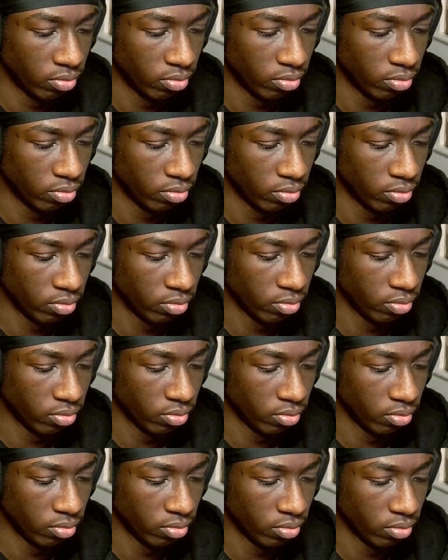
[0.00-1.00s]
You know,
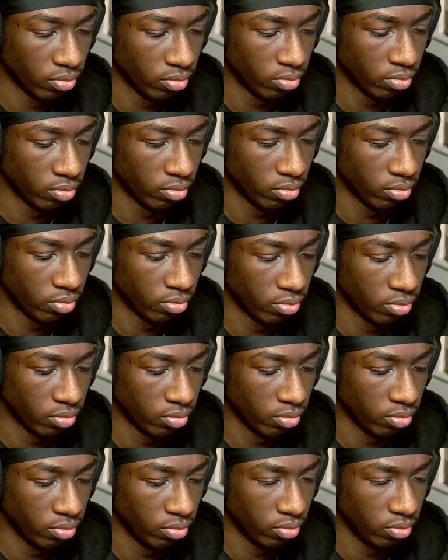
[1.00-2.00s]
we the best in the
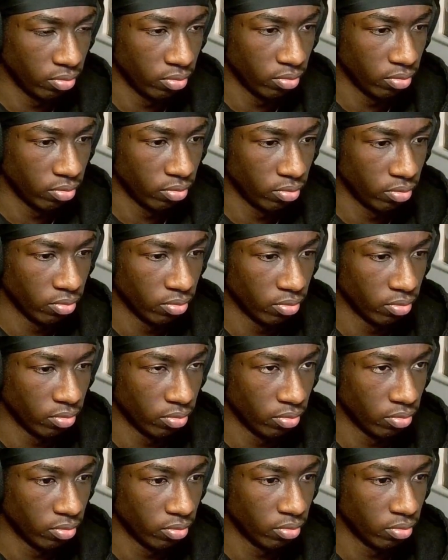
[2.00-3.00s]
business. Why you think I
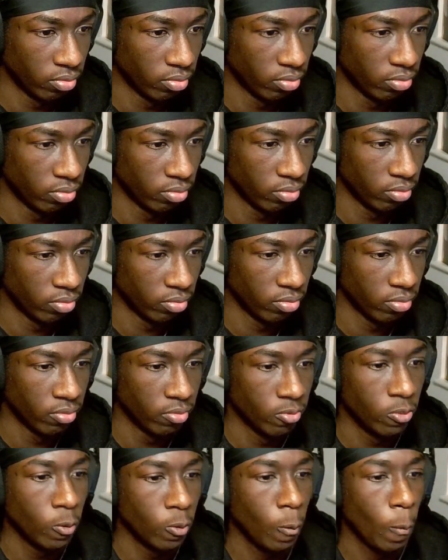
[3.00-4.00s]
mean when I say that?
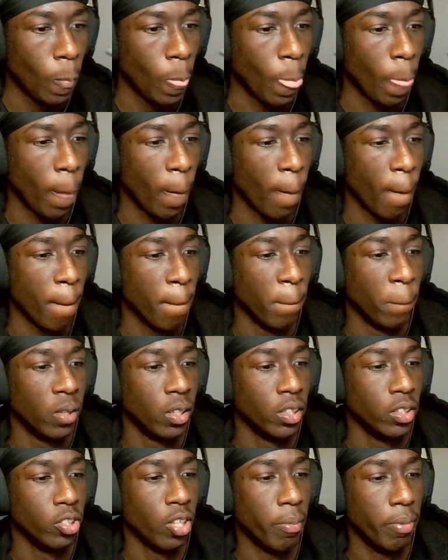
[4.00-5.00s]
What the fuck you think I
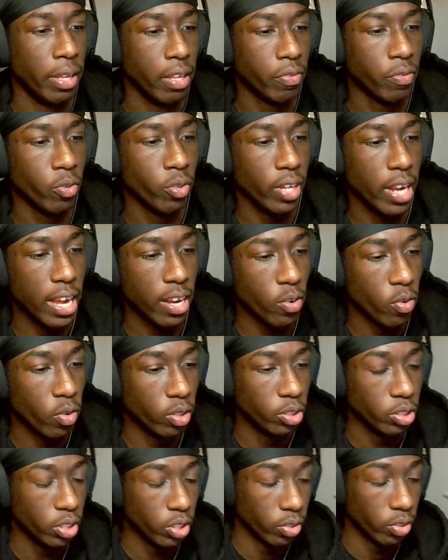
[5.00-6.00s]
mean when I, say that, man?
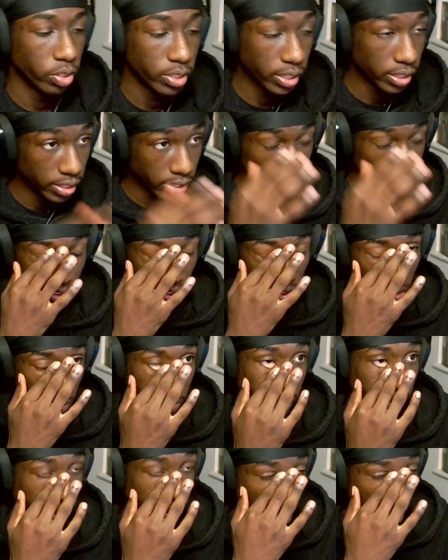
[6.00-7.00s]
Duty or We the best I in
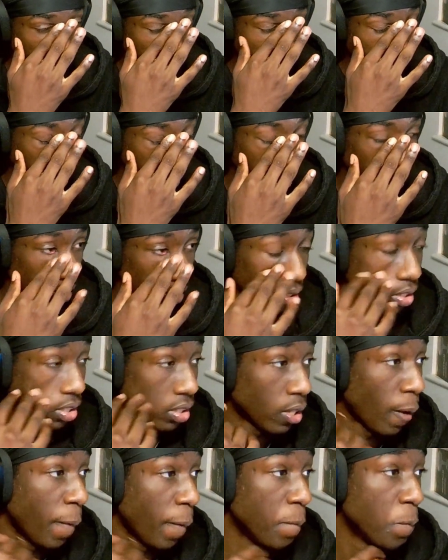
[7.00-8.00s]
play any of those. There is no
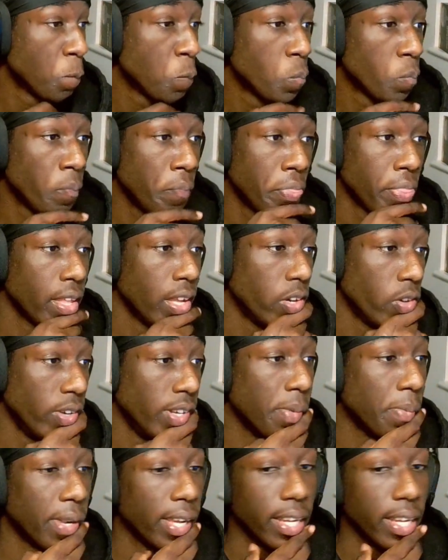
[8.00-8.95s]
competition for 30 us, man.